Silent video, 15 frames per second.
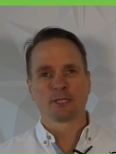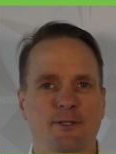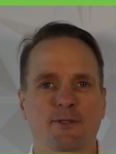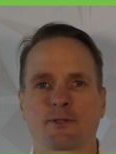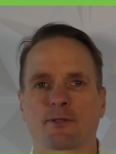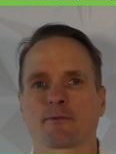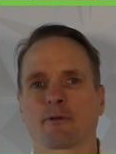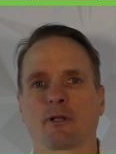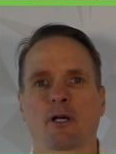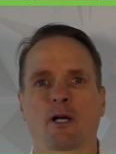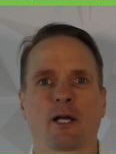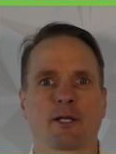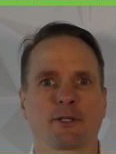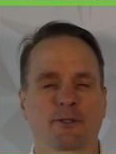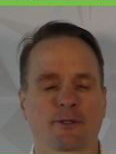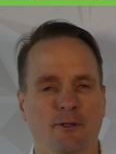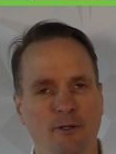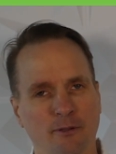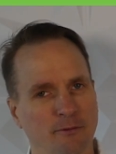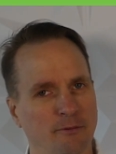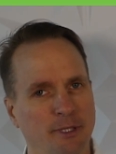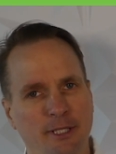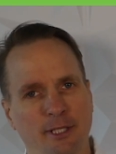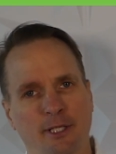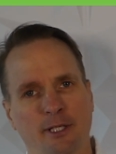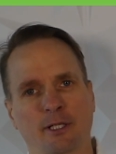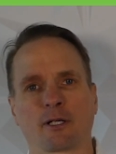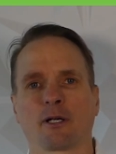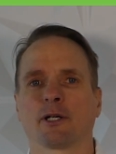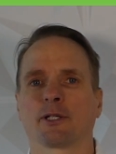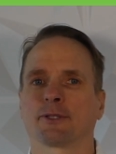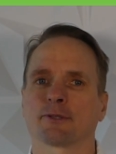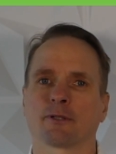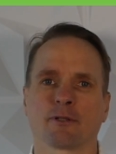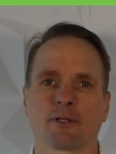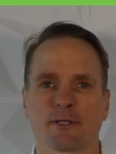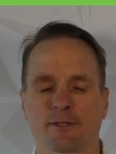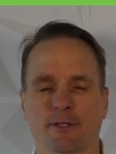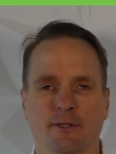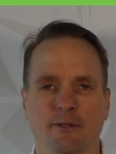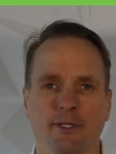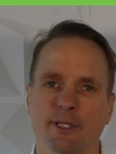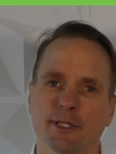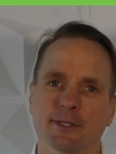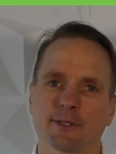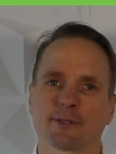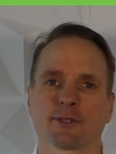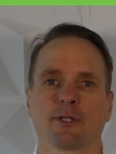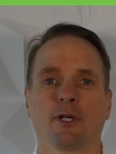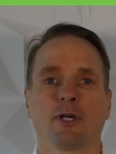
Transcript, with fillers: So you should rely on your own reading, on your own attorneys,